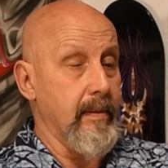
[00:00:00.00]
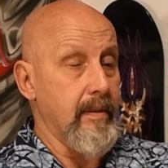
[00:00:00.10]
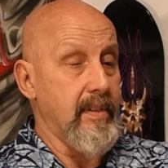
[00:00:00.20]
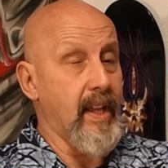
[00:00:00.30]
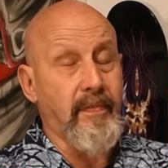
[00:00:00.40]

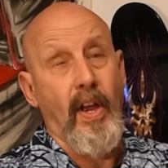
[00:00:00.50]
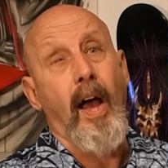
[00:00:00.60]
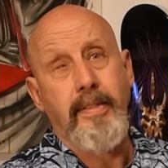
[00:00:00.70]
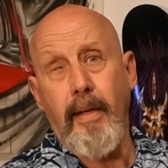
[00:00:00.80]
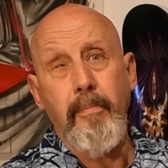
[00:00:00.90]
Stuff's
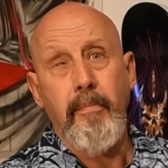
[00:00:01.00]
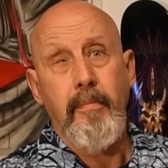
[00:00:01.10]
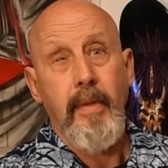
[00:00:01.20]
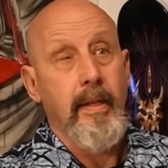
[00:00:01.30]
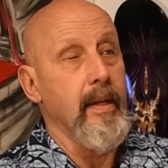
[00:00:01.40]
awesome.
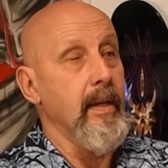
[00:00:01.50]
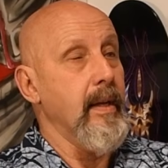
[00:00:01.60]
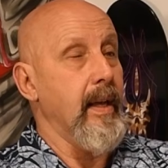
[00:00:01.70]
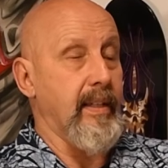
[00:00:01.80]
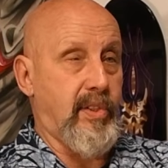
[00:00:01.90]

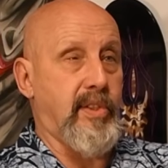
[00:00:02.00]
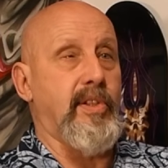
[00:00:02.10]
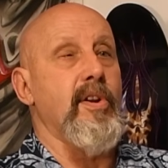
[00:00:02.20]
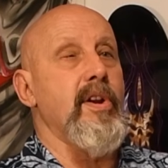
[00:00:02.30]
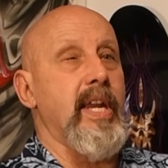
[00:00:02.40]
It's
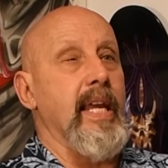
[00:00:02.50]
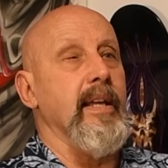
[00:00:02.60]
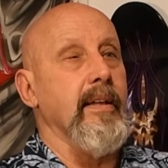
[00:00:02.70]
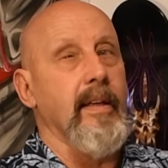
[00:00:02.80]
sturdy.